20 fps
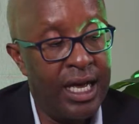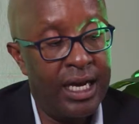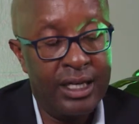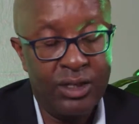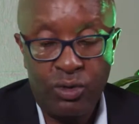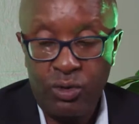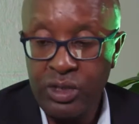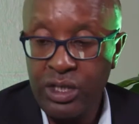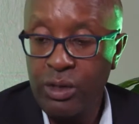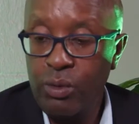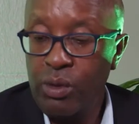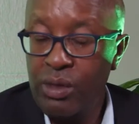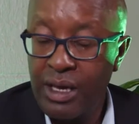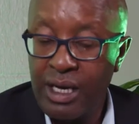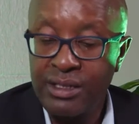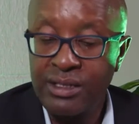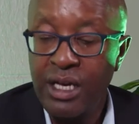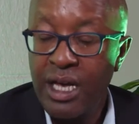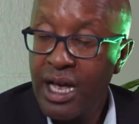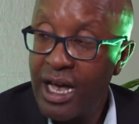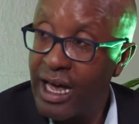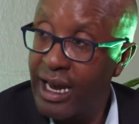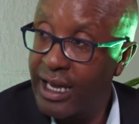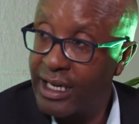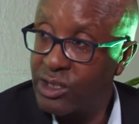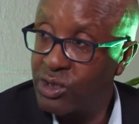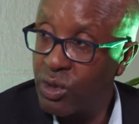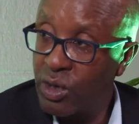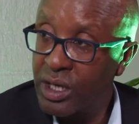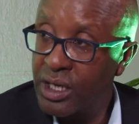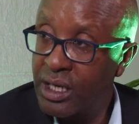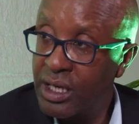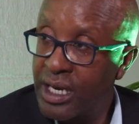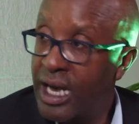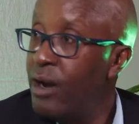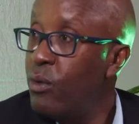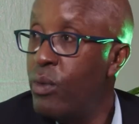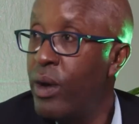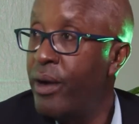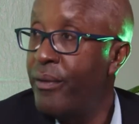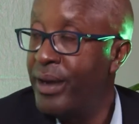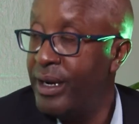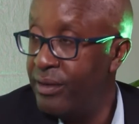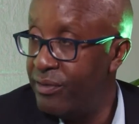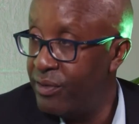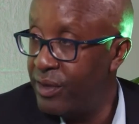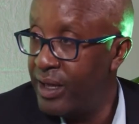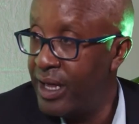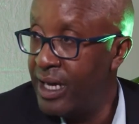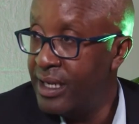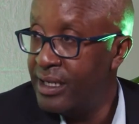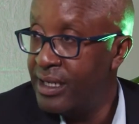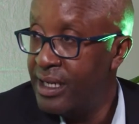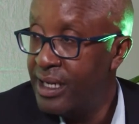clearly to deal with us electronically, and we are ready for that.